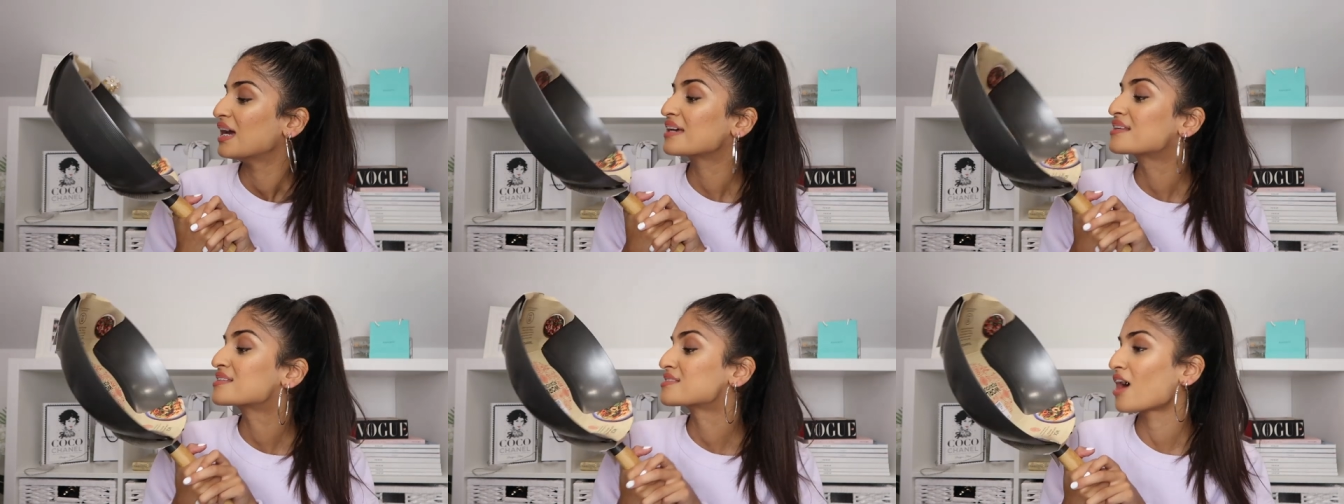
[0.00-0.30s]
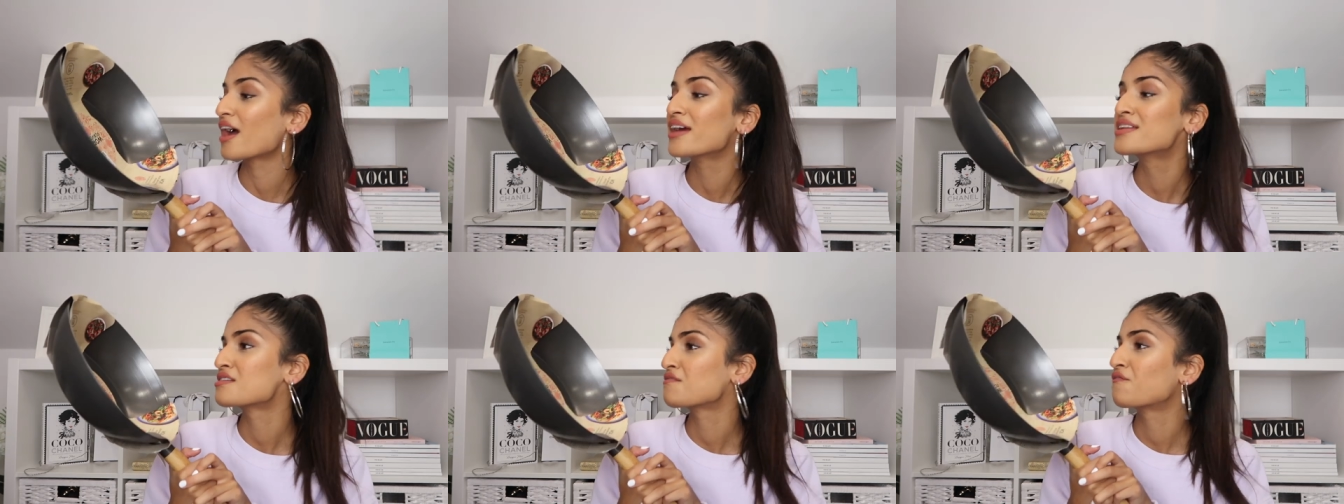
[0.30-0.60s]

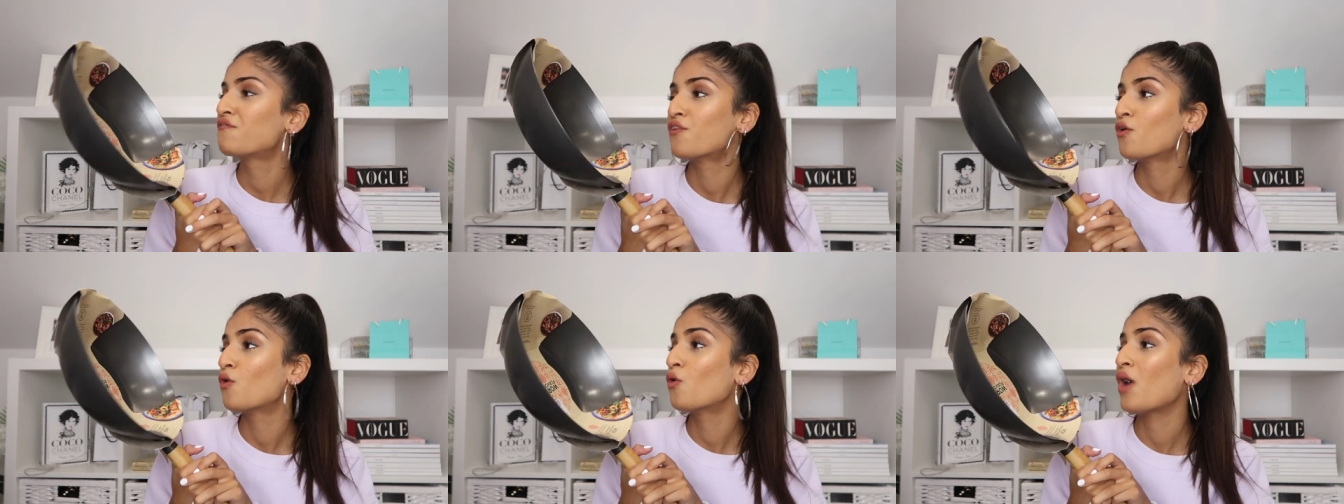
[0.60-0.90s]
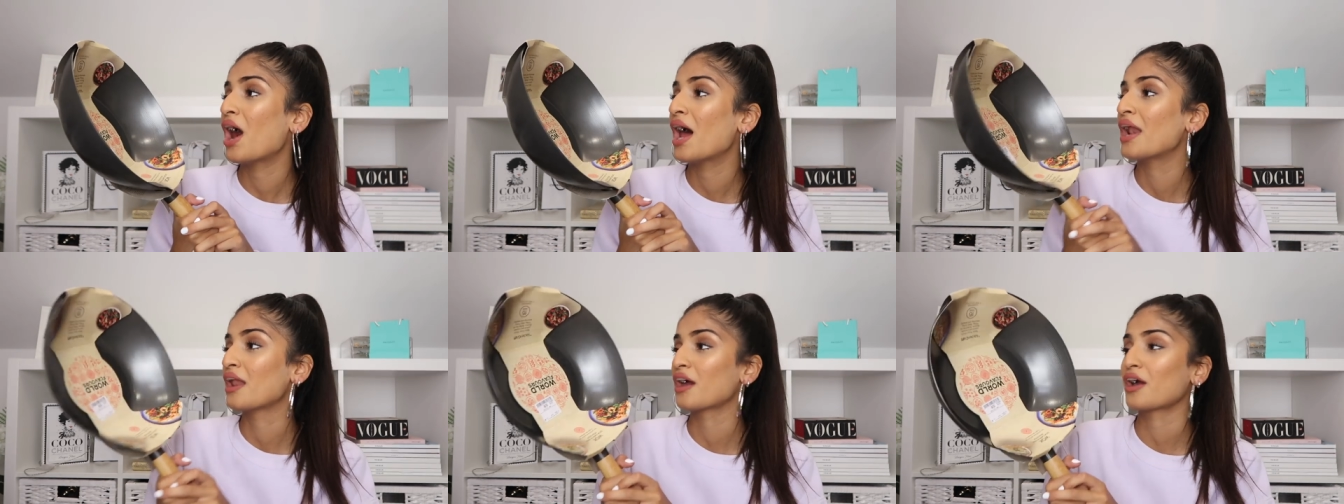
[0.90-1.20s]
excited
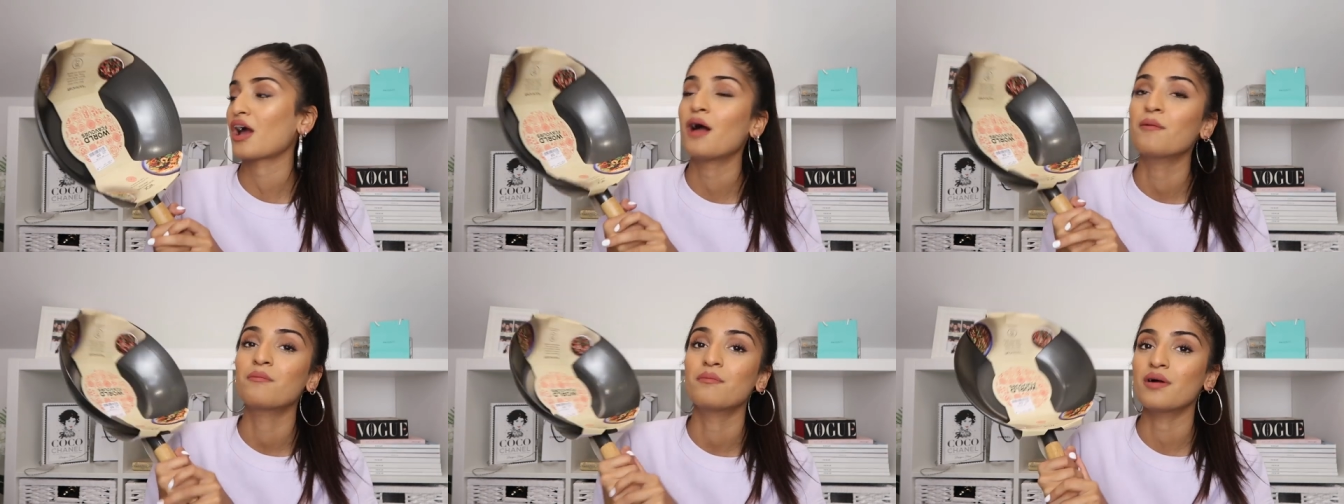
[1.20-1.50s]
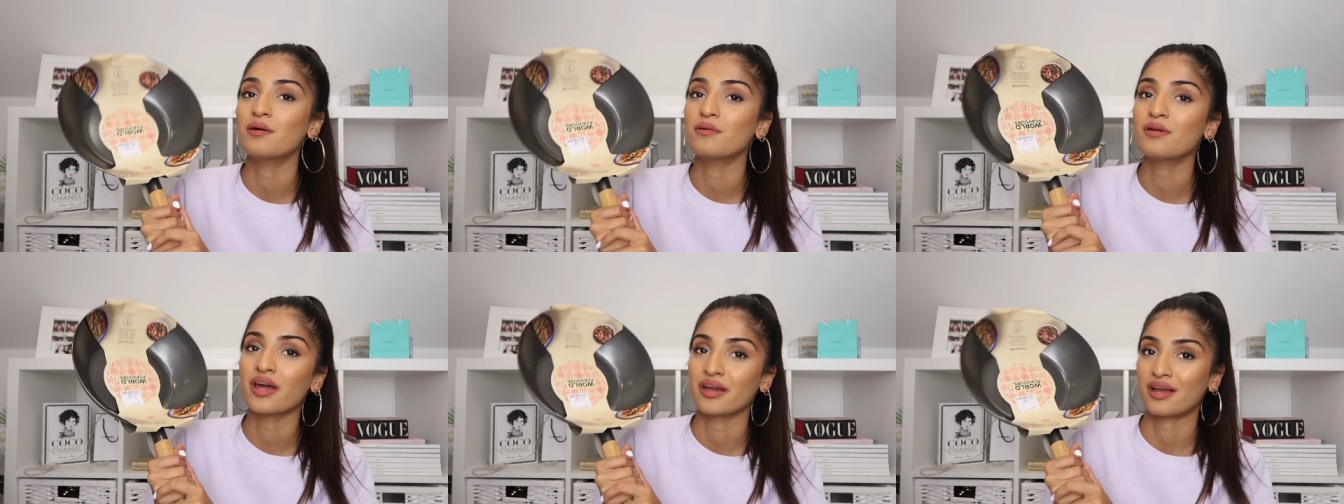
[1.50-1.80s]
for, and like
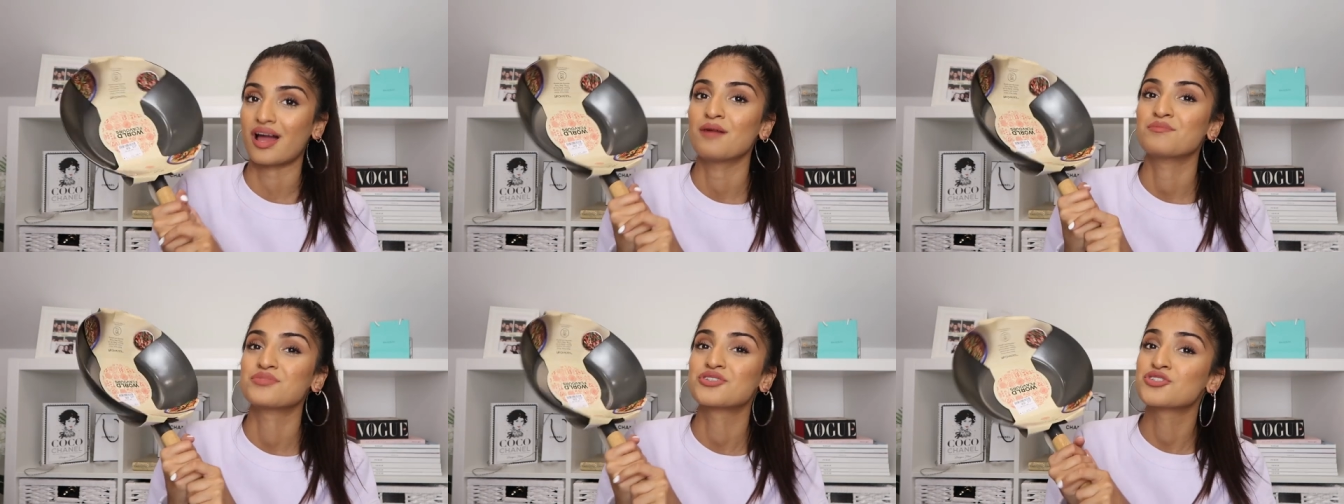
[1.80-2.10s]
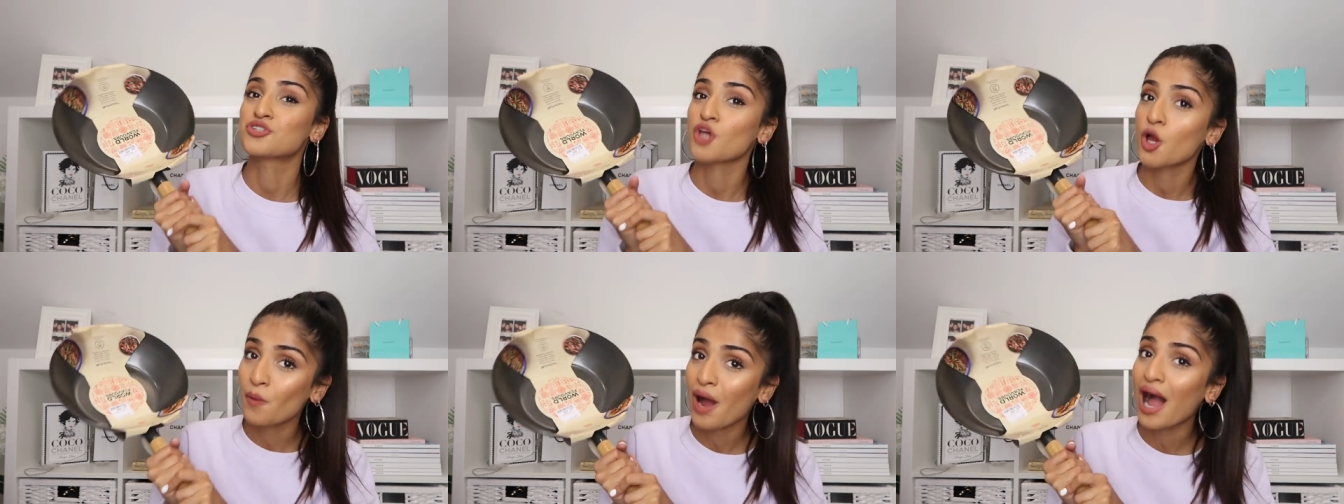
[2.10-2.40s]
i'm like i'm
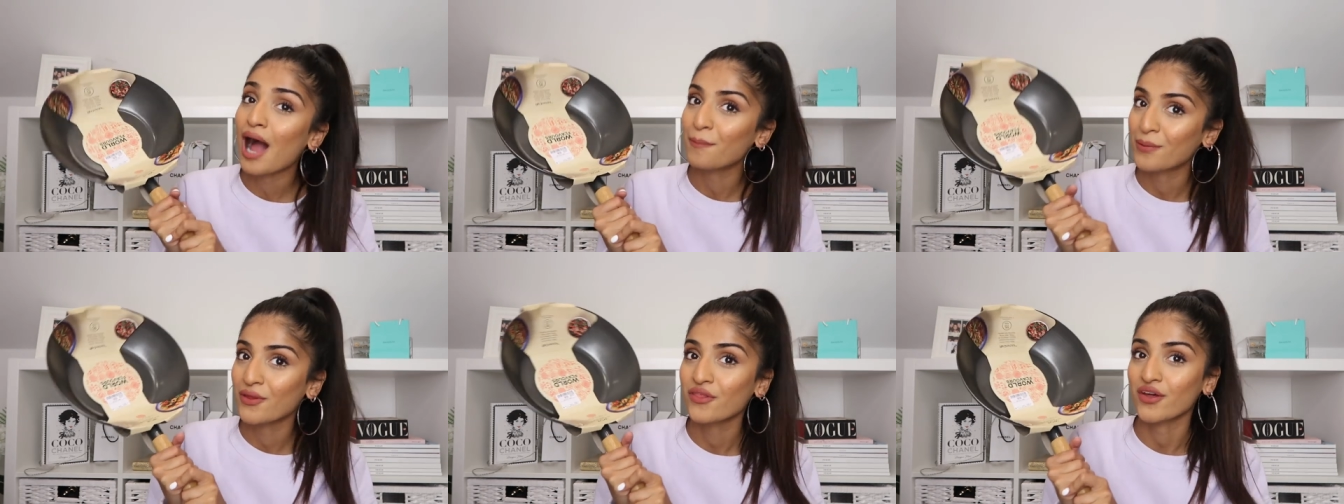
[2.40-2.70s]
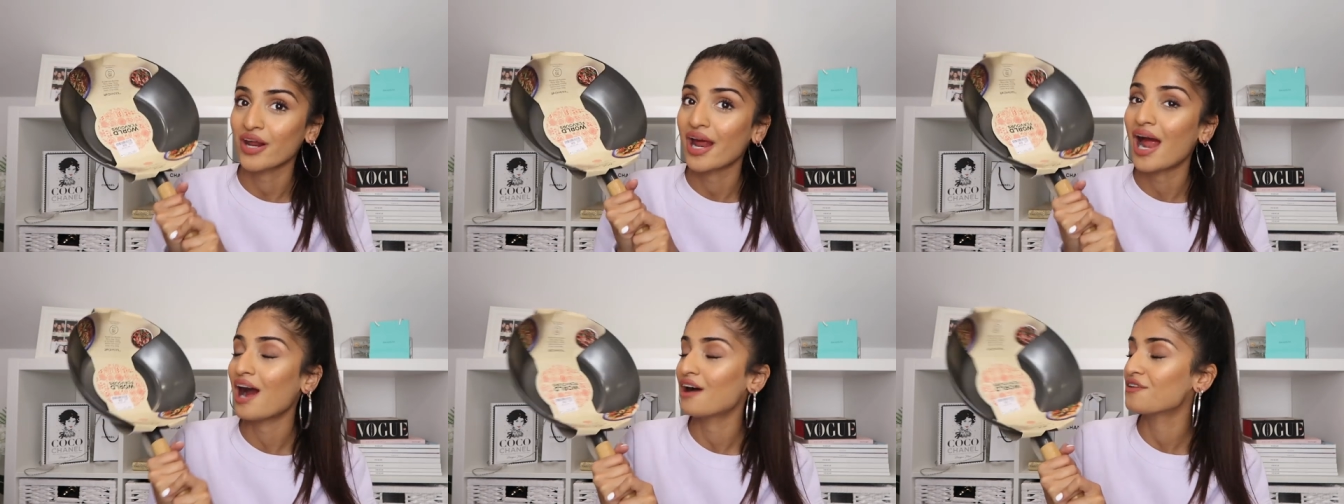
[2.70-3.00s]
so happy
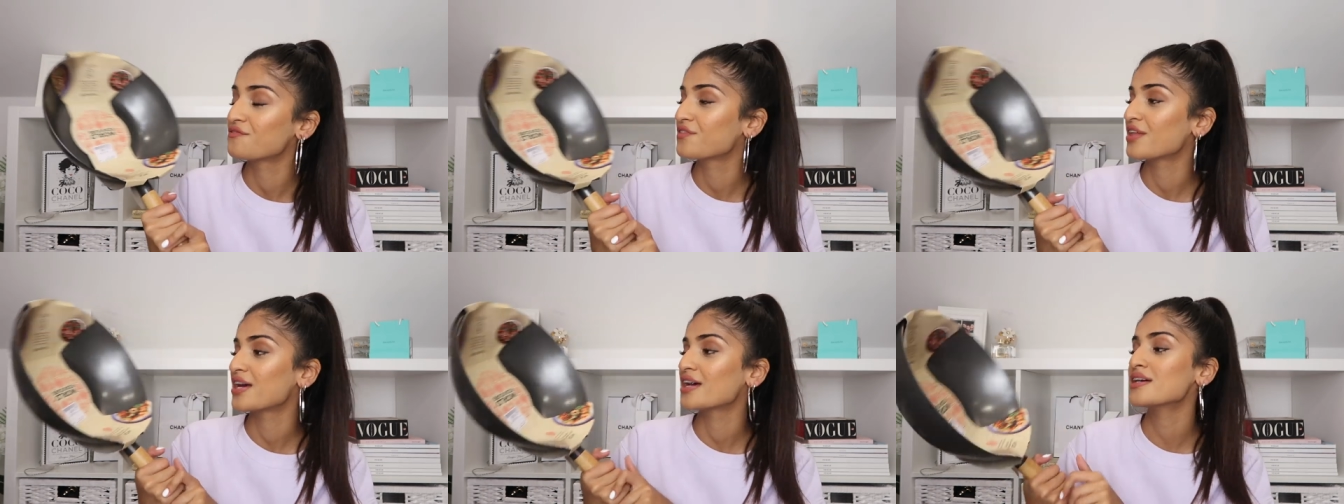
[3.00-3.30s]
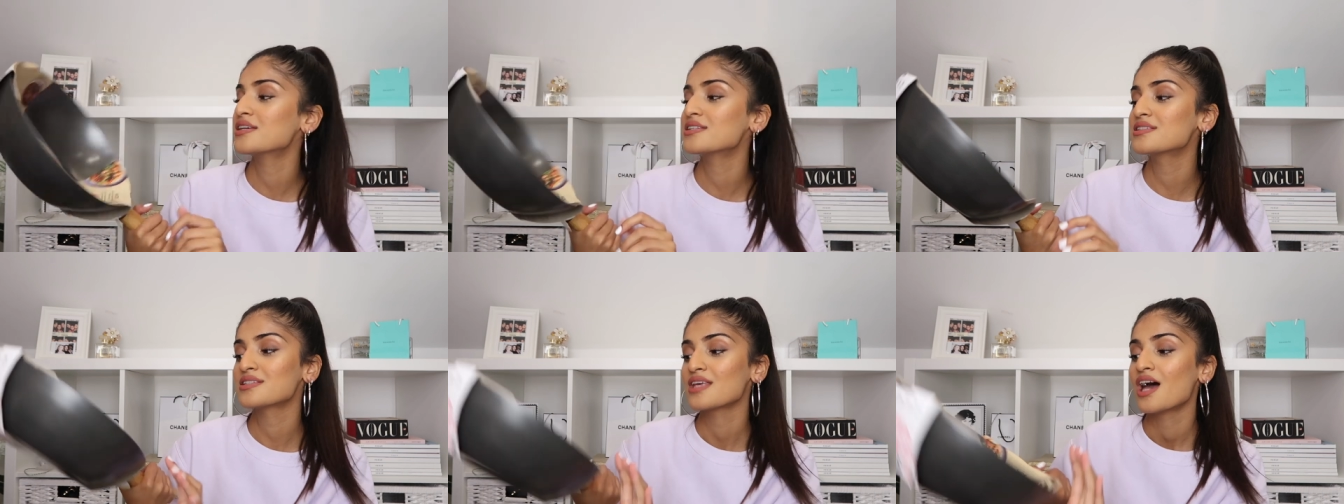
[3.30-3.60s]
that I have
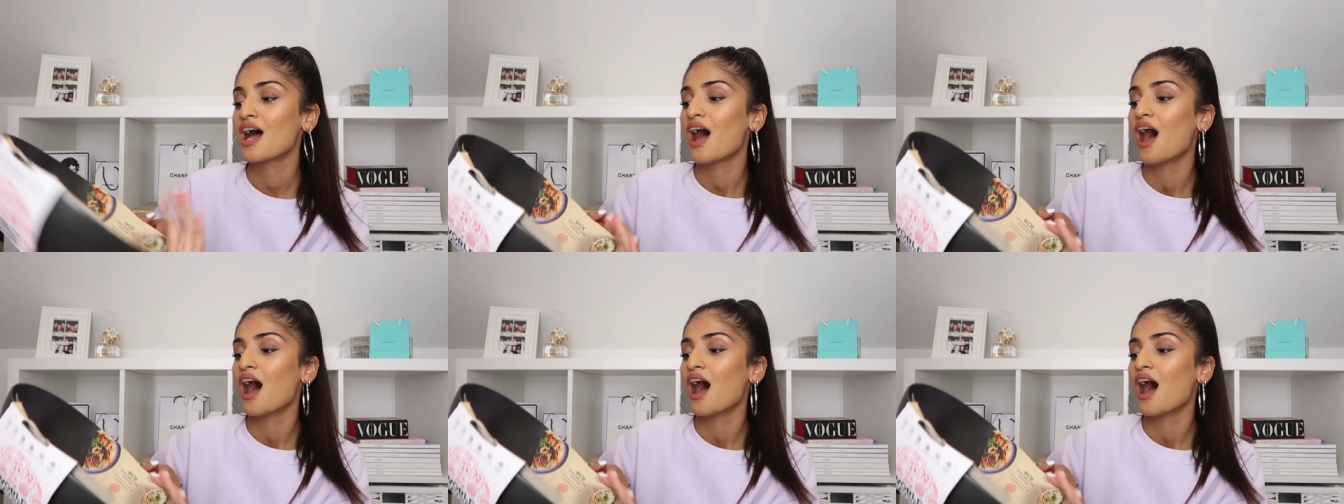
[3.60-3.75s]
this.